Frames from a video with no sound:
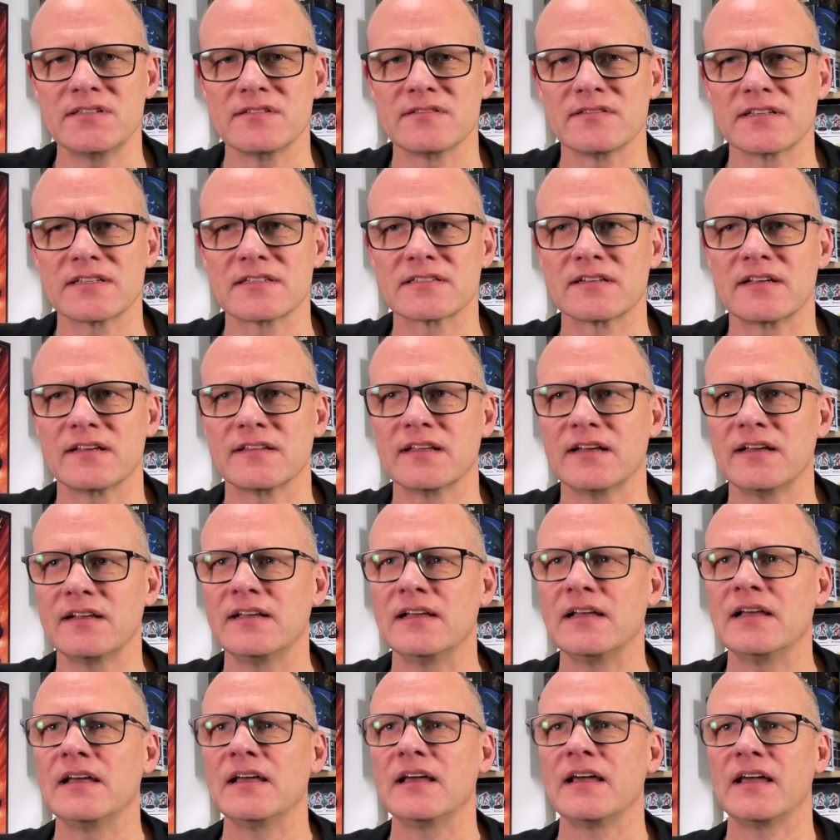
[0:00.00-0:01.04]
and things like that,
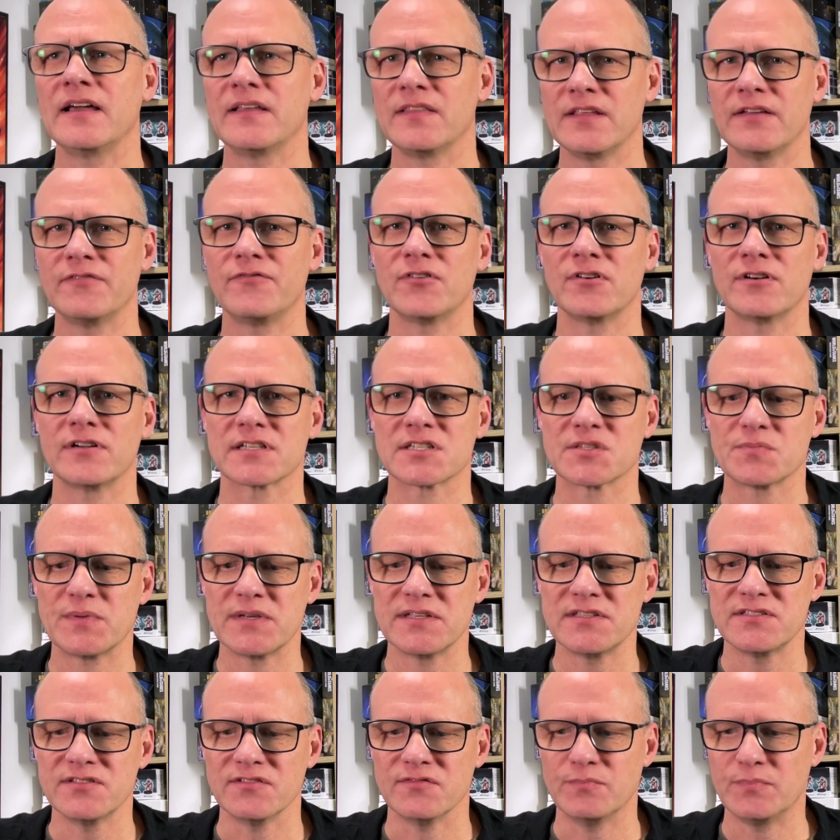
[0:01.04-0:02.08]
and they're very
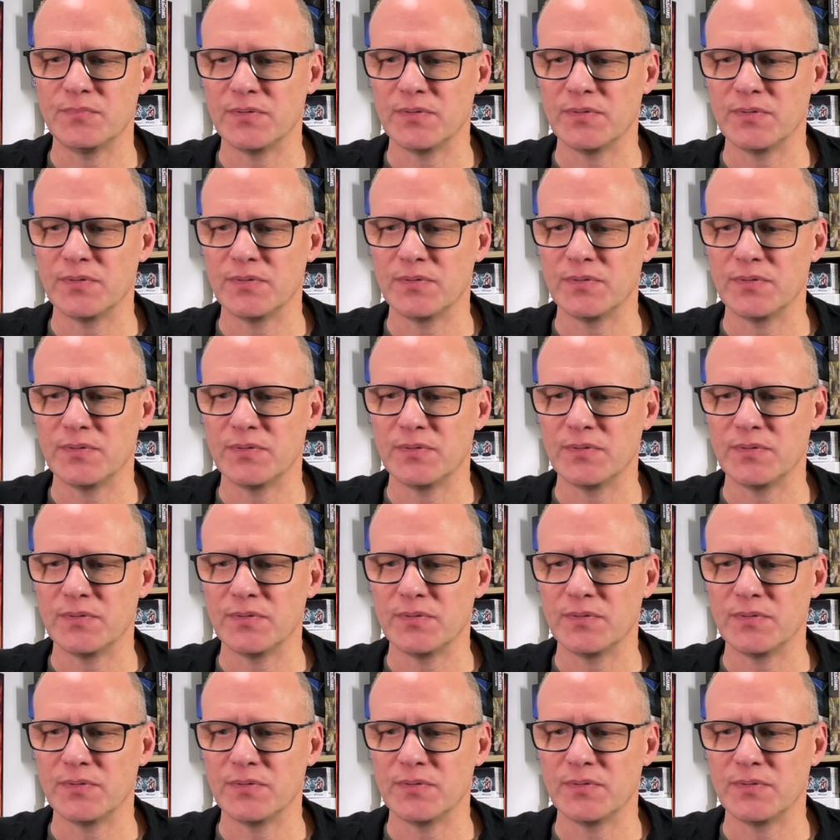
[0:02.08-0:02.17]
expensive.